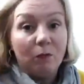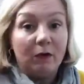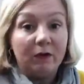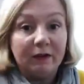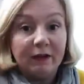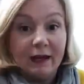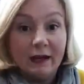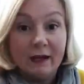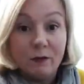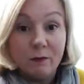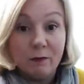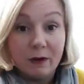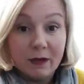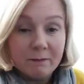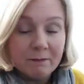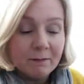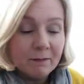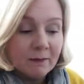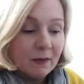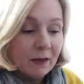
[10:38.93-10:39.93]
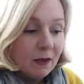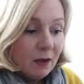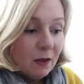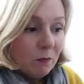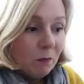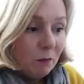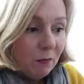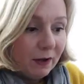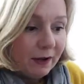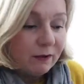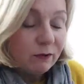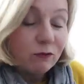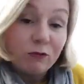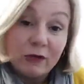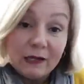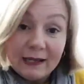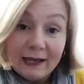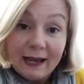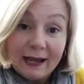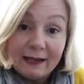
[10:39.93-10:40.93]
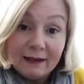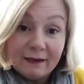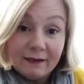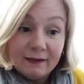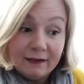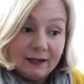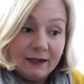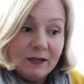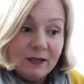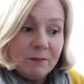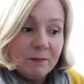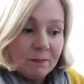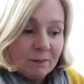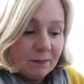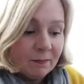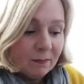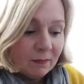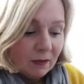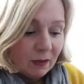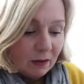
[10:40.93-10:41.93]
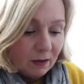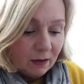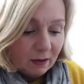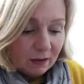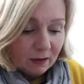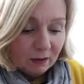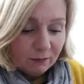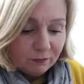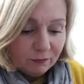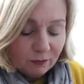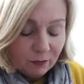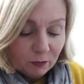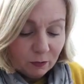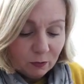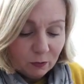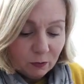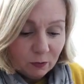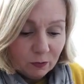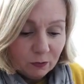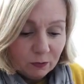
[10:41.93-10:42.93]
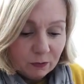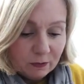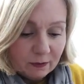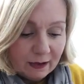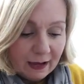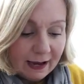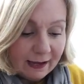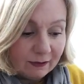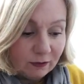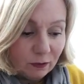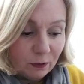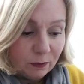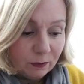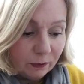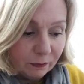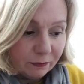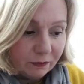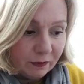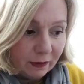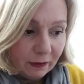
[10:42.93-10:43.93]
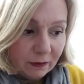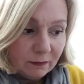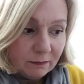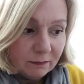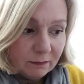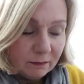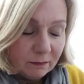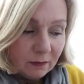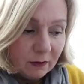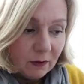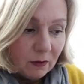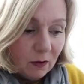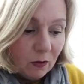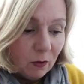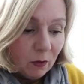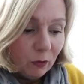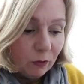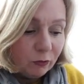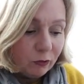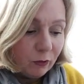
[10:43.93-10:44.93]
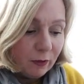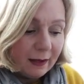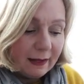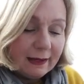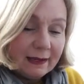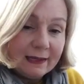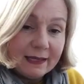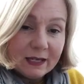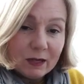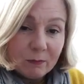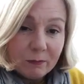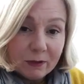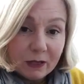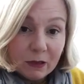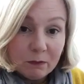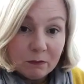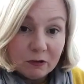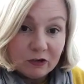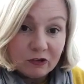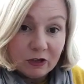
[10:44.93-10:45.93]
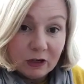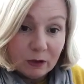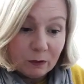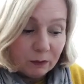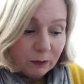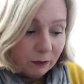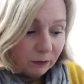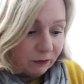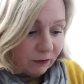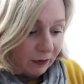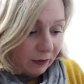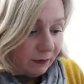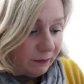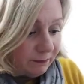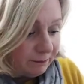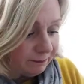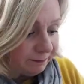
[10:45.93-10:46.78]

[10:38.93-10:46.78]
wadding anyway, but it's really handy if you're hand quilting or doing a little bit of machine quilting,